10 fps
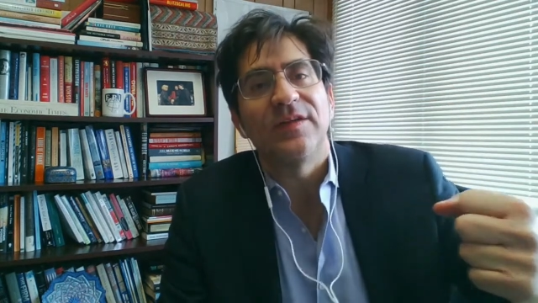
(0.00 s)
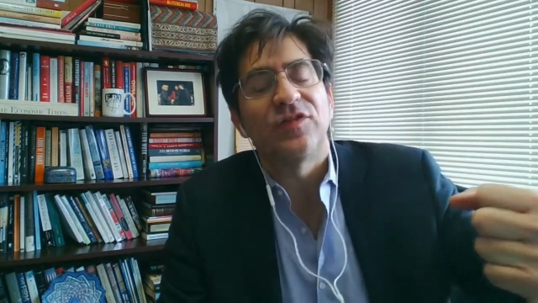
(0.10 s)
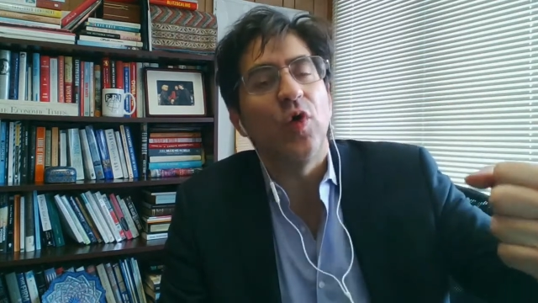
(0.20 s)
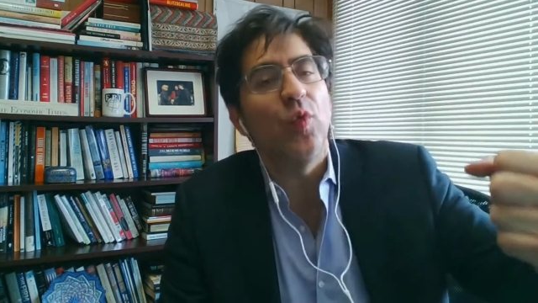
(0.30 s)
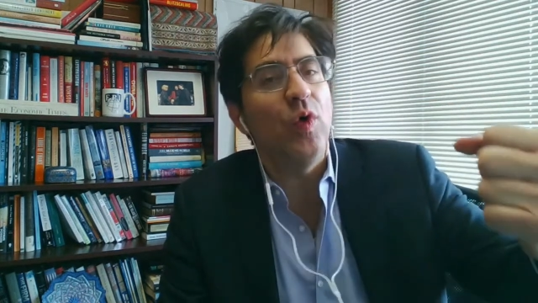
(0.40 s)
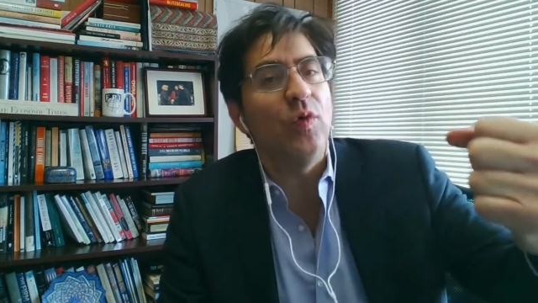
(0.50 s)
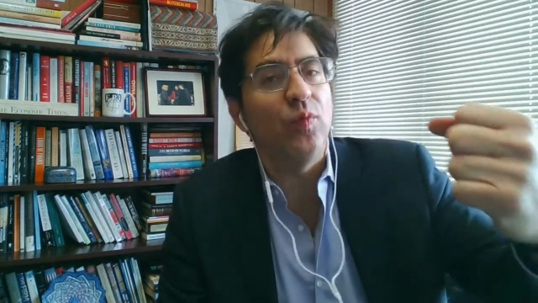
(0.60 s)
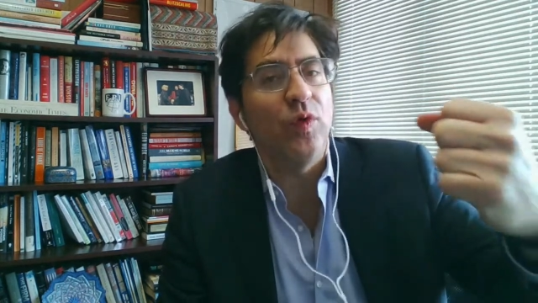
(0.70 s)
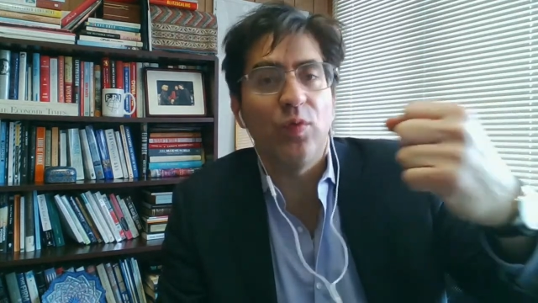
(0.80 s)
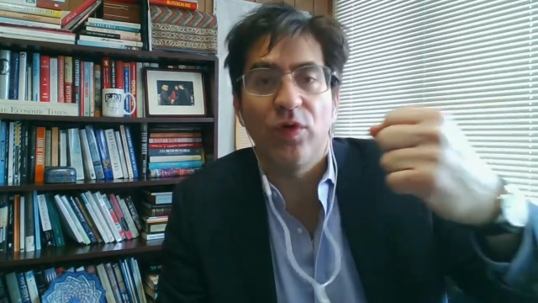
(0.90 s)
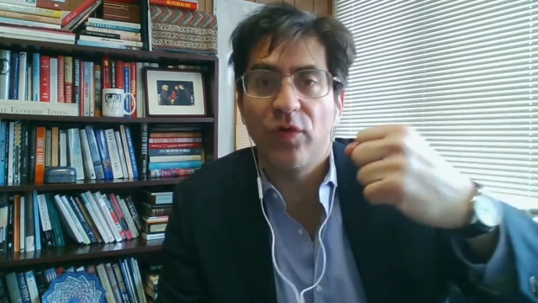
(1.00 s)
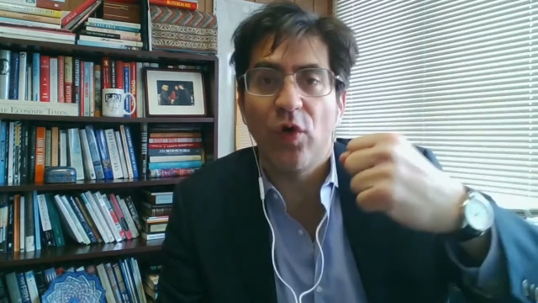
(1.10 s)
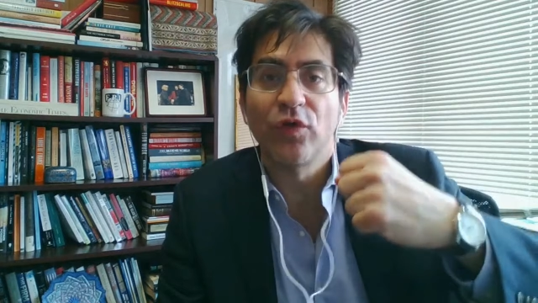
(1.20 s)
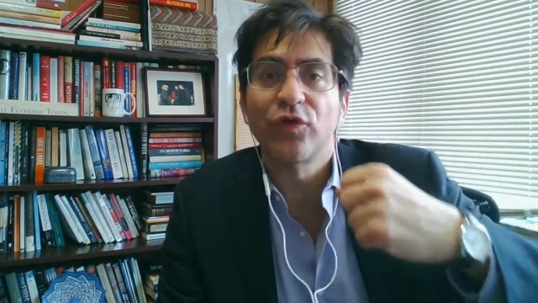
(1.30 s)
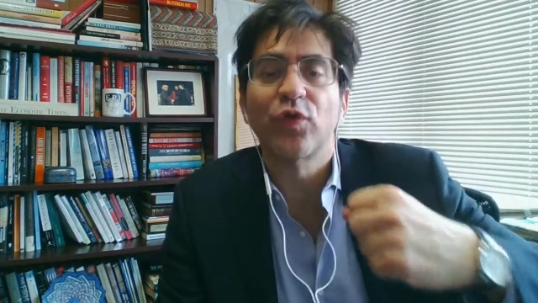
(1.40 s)
So what were
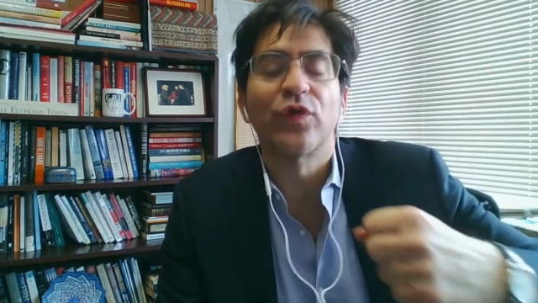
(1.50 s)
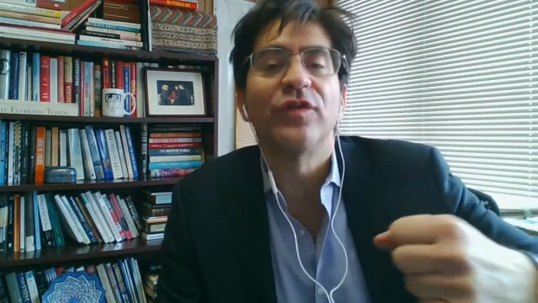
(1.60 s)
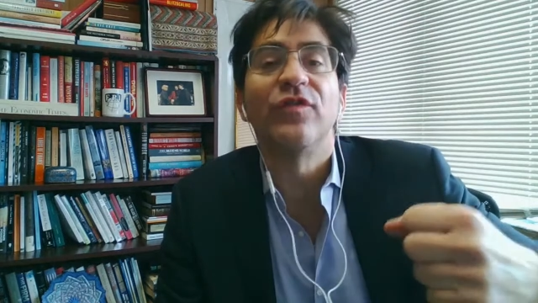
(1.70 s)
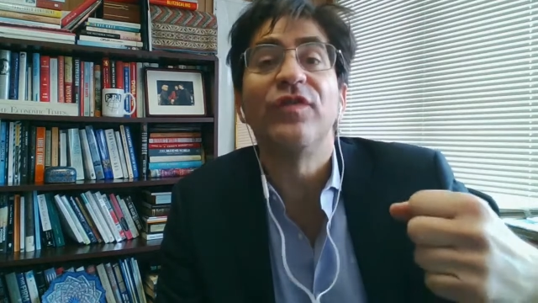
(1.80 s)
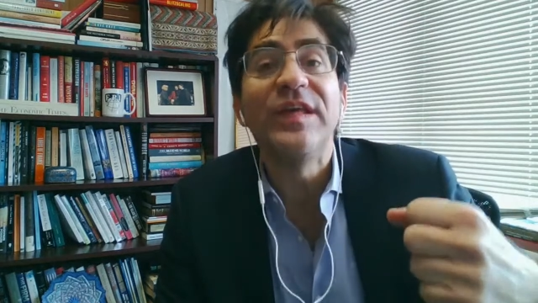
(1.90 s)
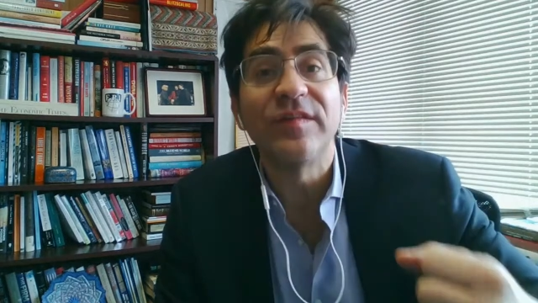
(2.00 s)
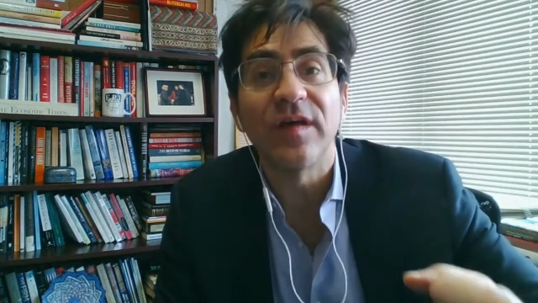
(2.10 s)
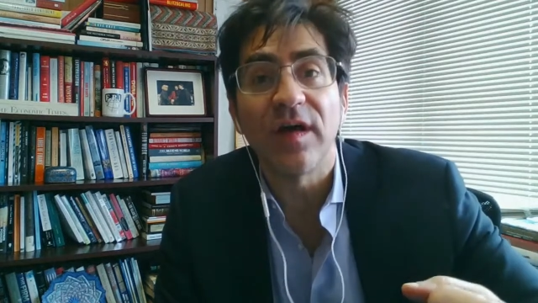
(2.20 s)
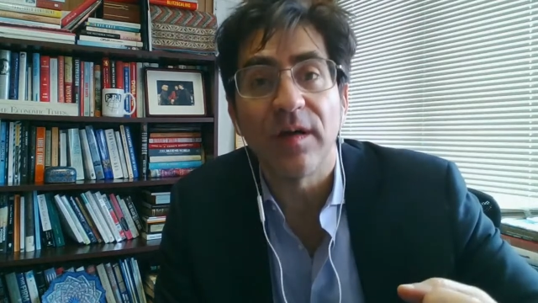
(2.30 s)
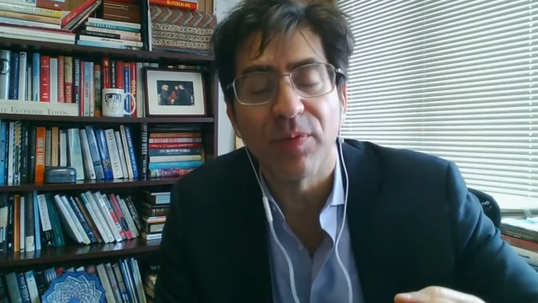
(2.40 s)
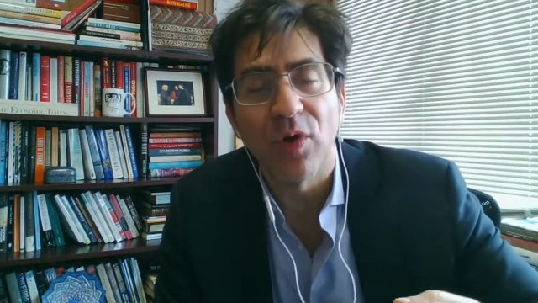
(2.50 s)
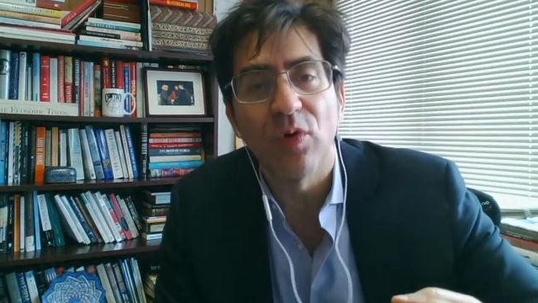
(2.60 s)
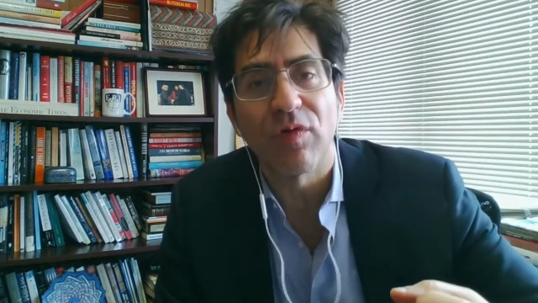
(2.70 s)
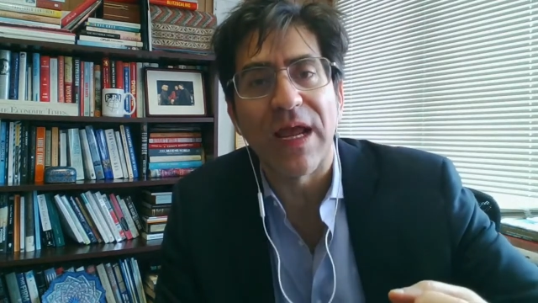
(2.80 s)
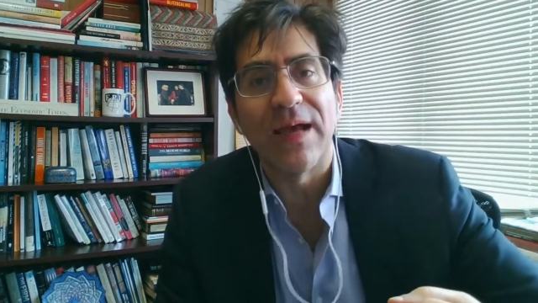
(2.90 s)
all sorts of visa
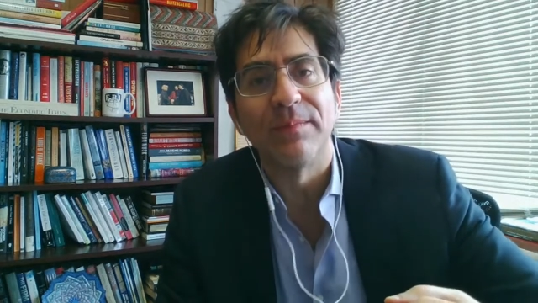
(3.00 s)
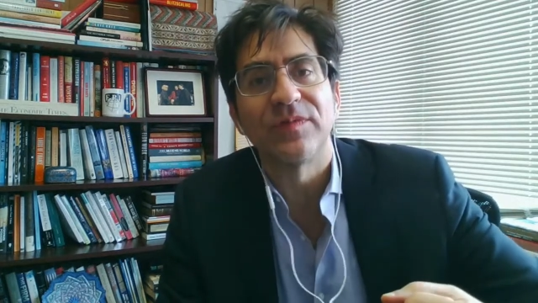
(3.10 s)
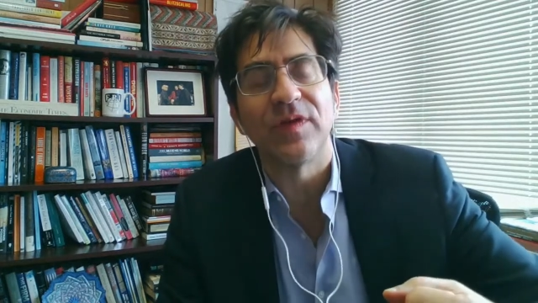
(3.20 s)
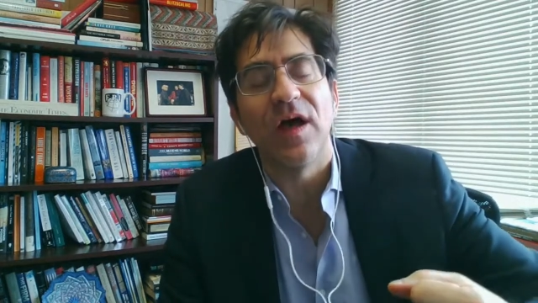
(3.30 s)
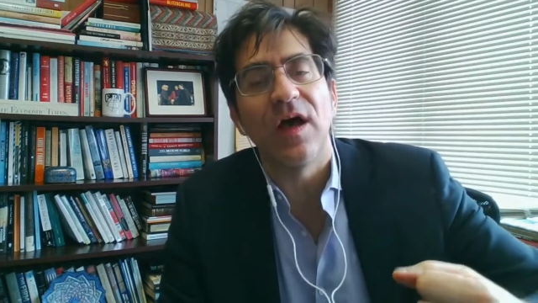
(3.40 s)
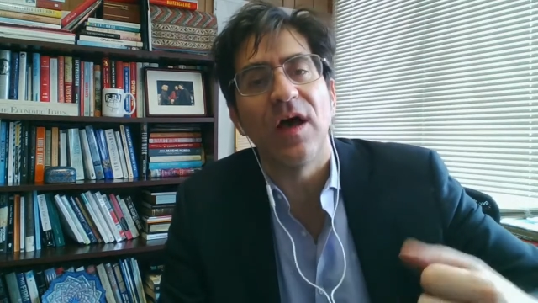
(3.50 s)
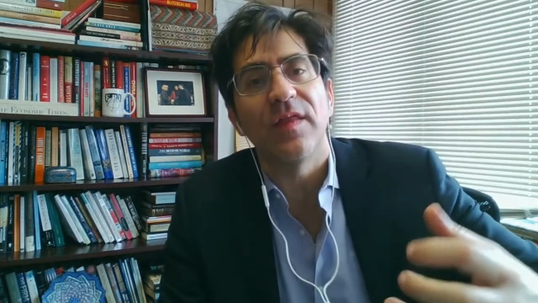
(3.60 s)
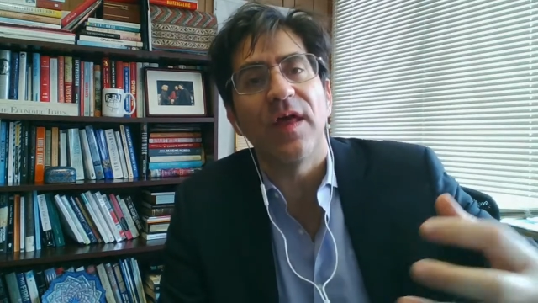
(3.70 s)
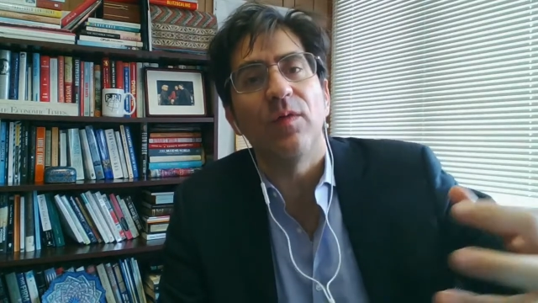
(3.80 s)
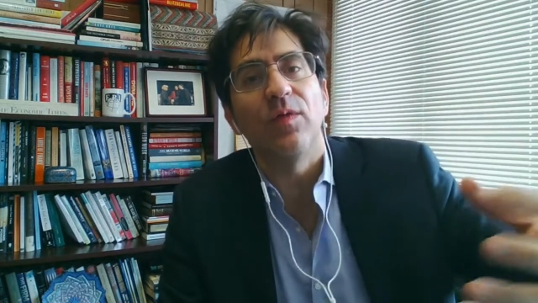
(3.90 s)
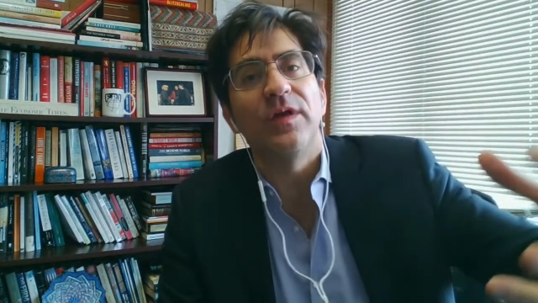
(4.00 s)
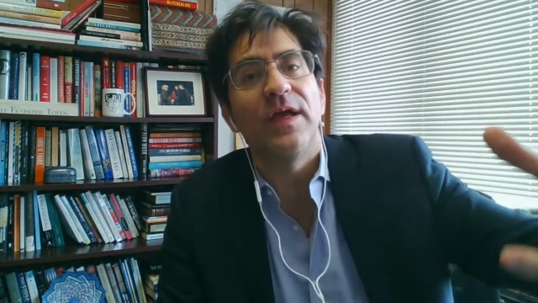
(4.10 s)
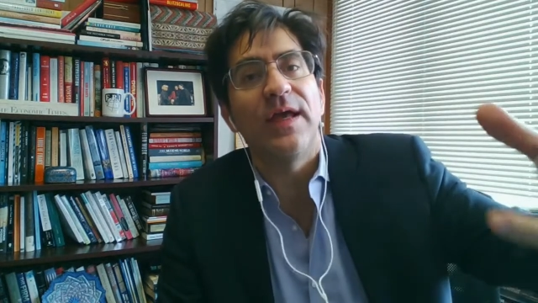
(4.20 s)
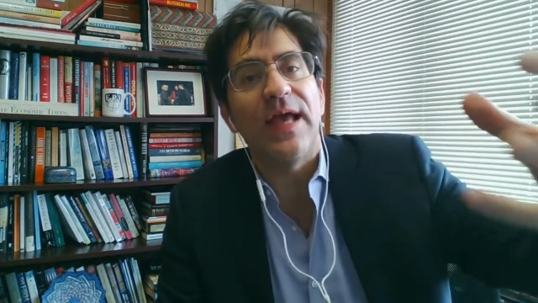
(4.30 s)
programs that would